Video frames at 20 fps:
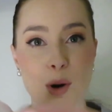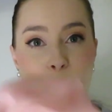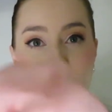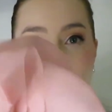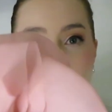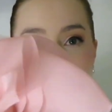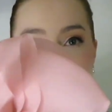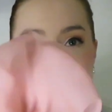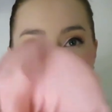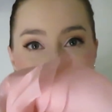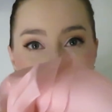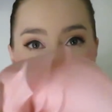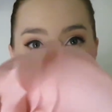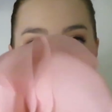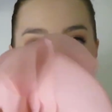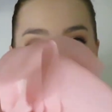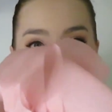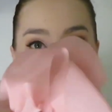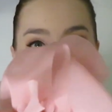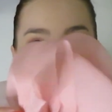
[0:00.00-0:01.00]
bow.
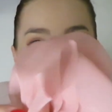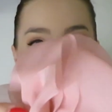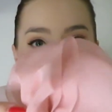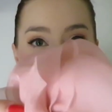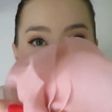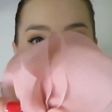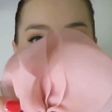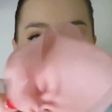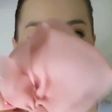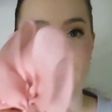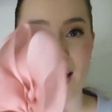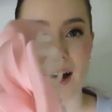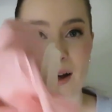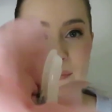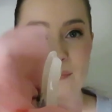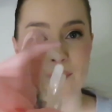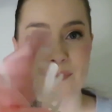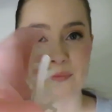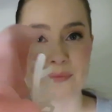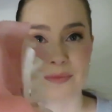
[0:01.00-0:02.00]
So
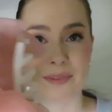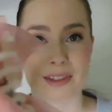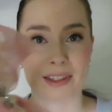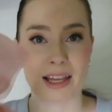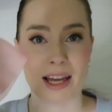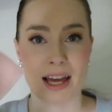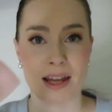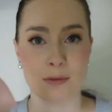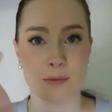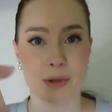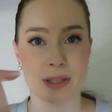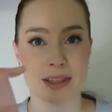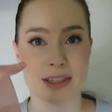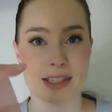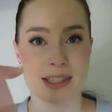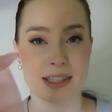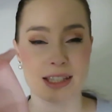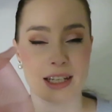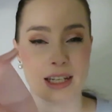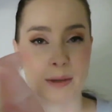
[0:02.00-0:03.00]
and with
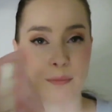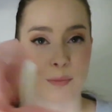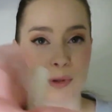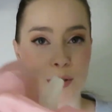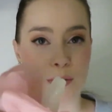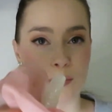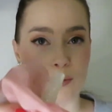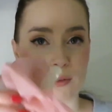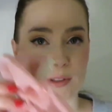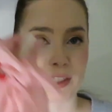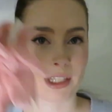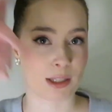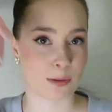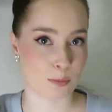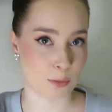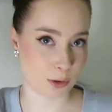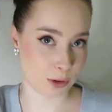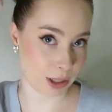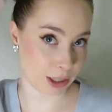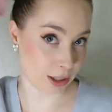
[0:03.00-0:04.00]
this clip you could just
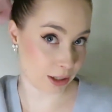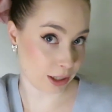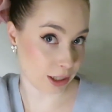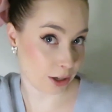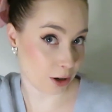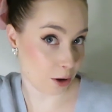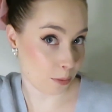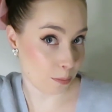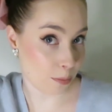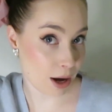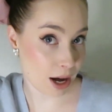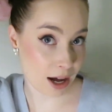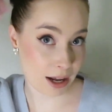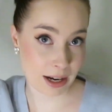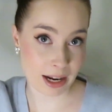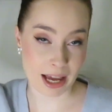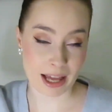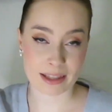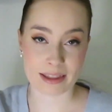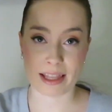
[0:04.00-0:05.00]
put it in your
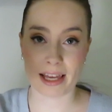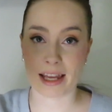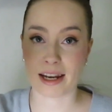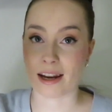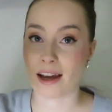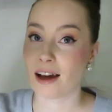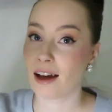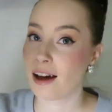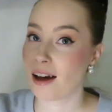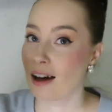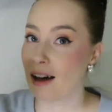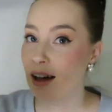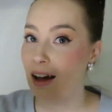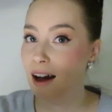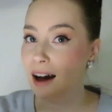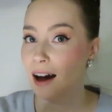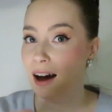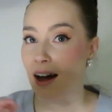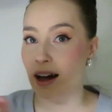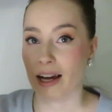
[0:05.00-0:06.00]
bun, and then
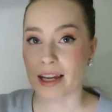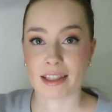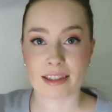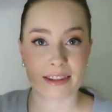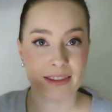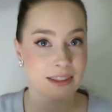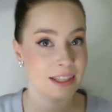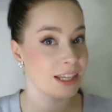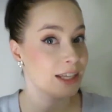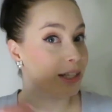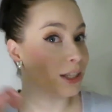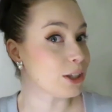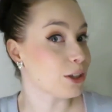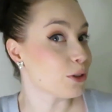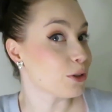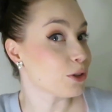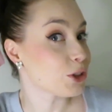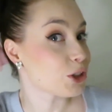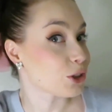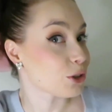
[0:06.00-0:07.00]
I think
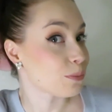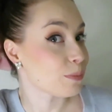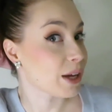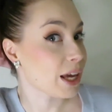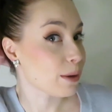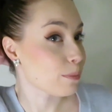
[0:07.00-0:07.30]
you should be